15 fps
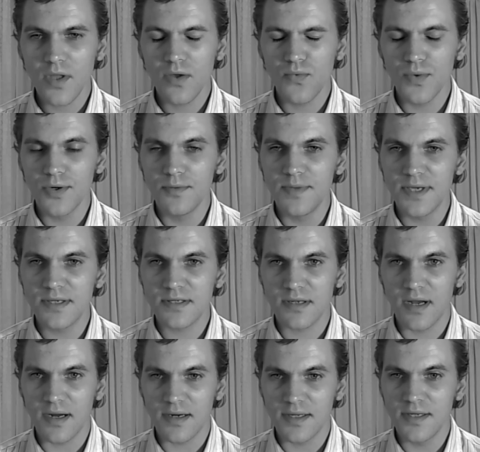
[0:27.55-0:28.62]
will be
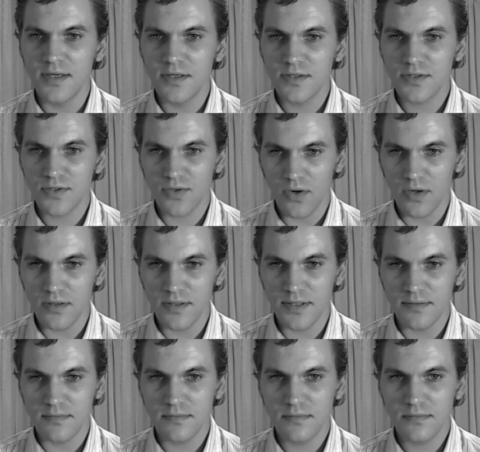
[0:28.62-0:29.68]
slightly
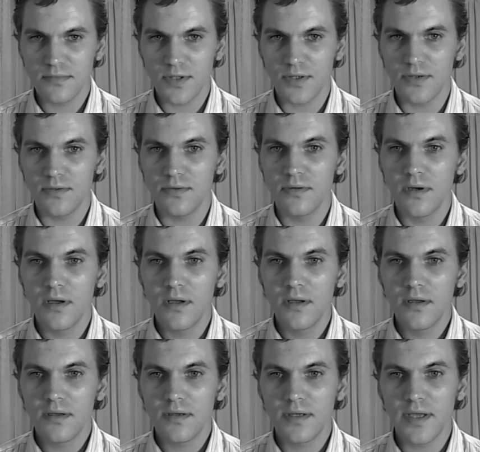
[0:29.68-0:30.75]
startling to you,
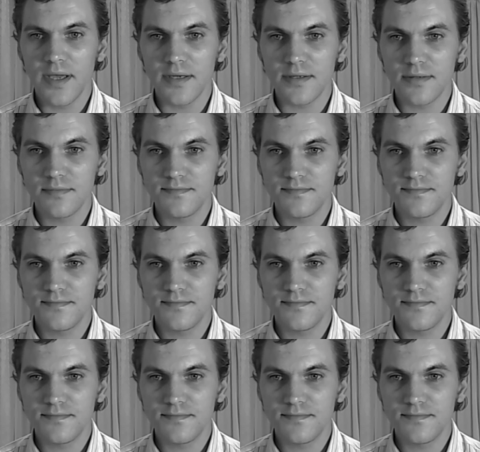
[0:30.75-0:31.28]
yet